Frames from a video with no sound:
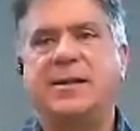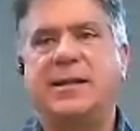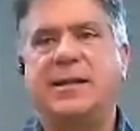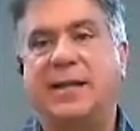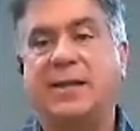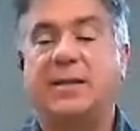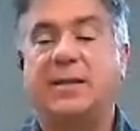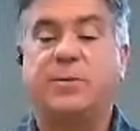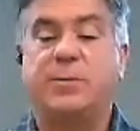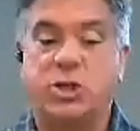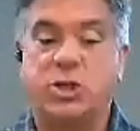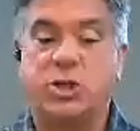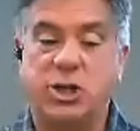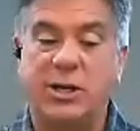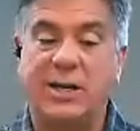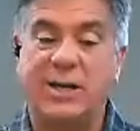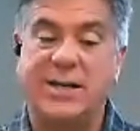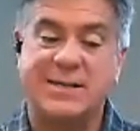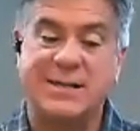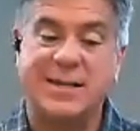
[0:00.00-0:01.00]
that the
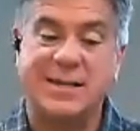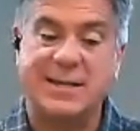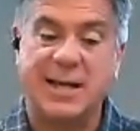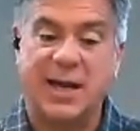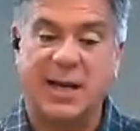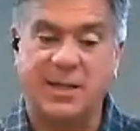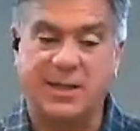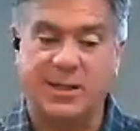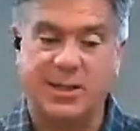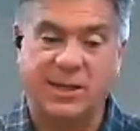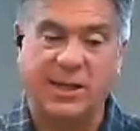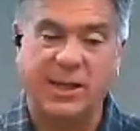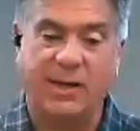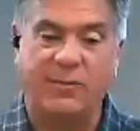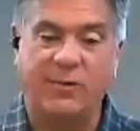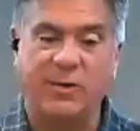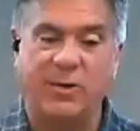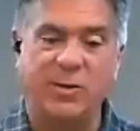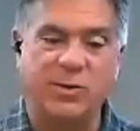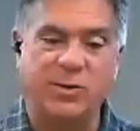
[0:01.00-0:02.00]
machine is designed to
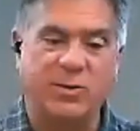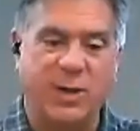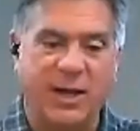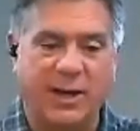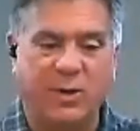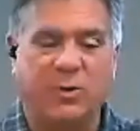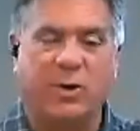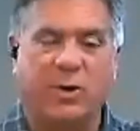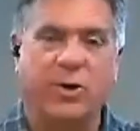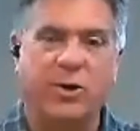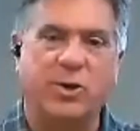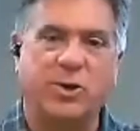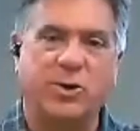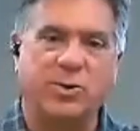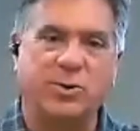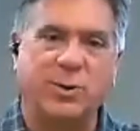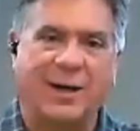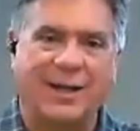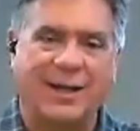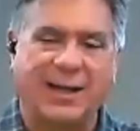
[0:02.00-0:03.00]
give you in order
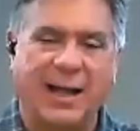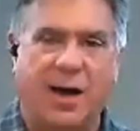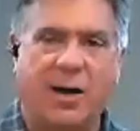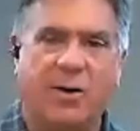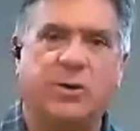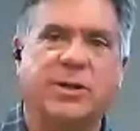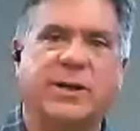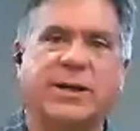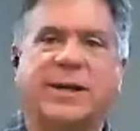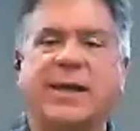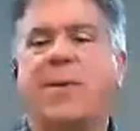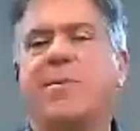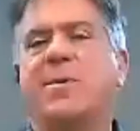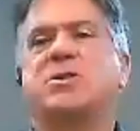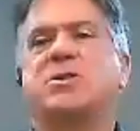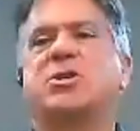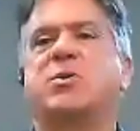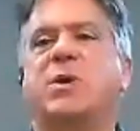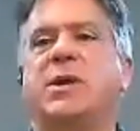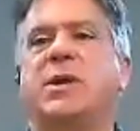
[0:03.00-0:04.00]
to allow the
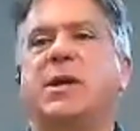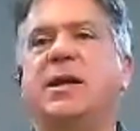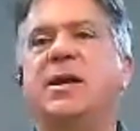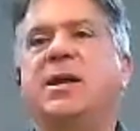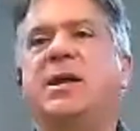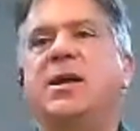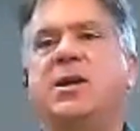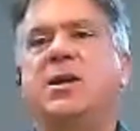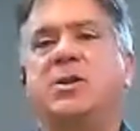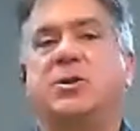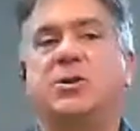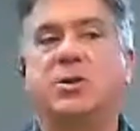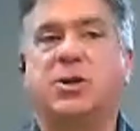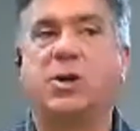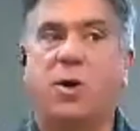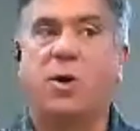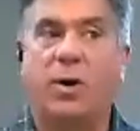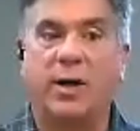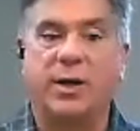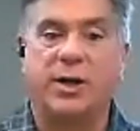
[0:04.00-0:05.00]
chemistry to
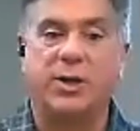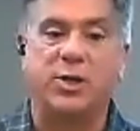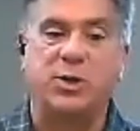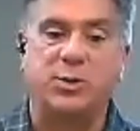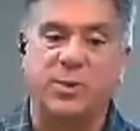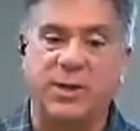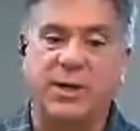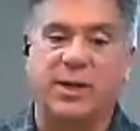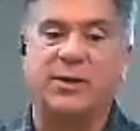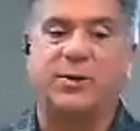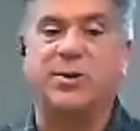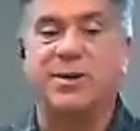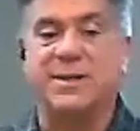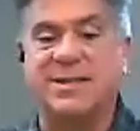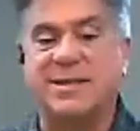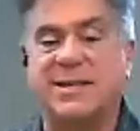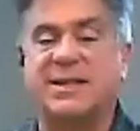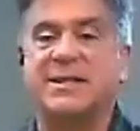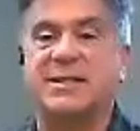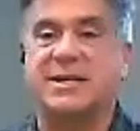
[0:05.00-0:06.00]
go on a
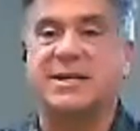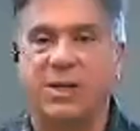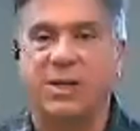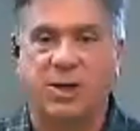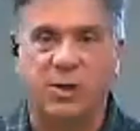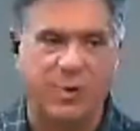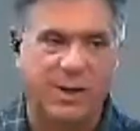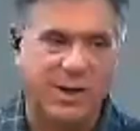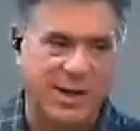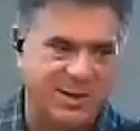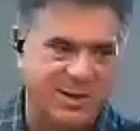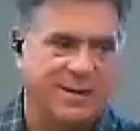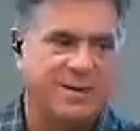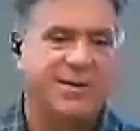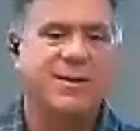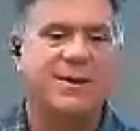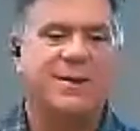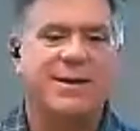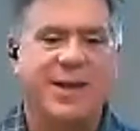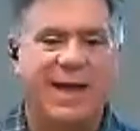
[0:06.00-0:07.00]
360 degree
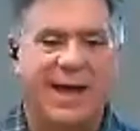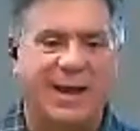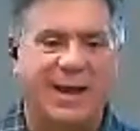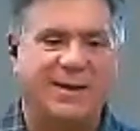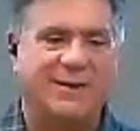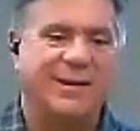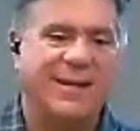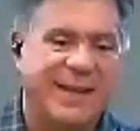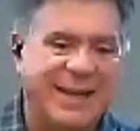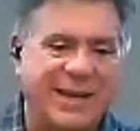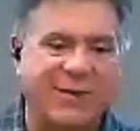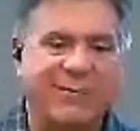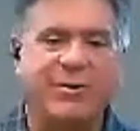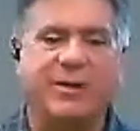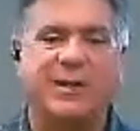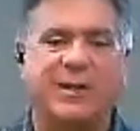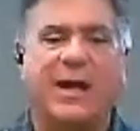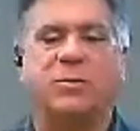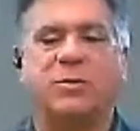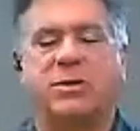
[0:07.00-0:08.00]
and
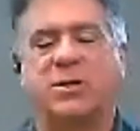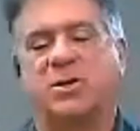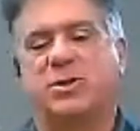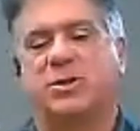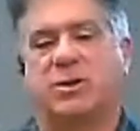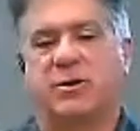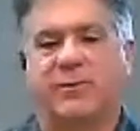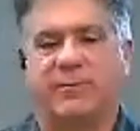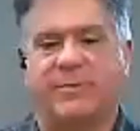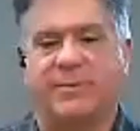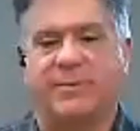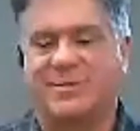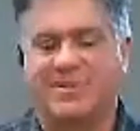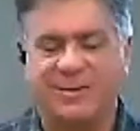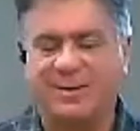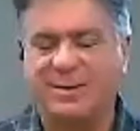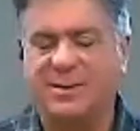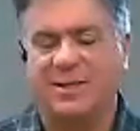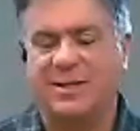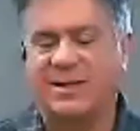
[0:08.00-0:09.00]
even out the surface.
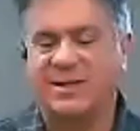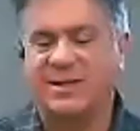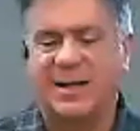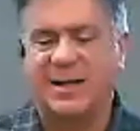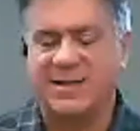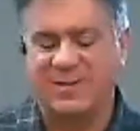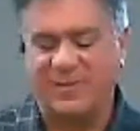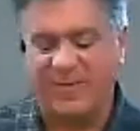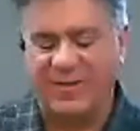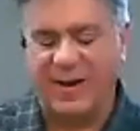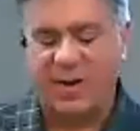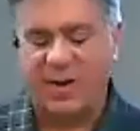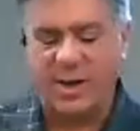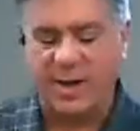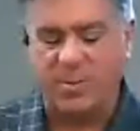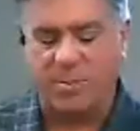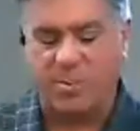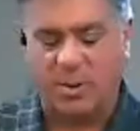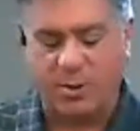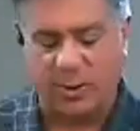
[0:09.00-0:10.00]
It's
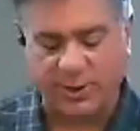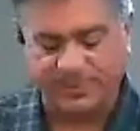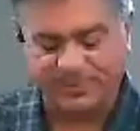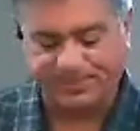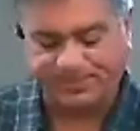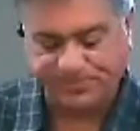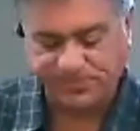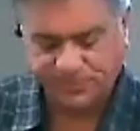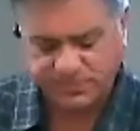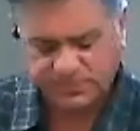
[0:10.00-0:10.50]
very important.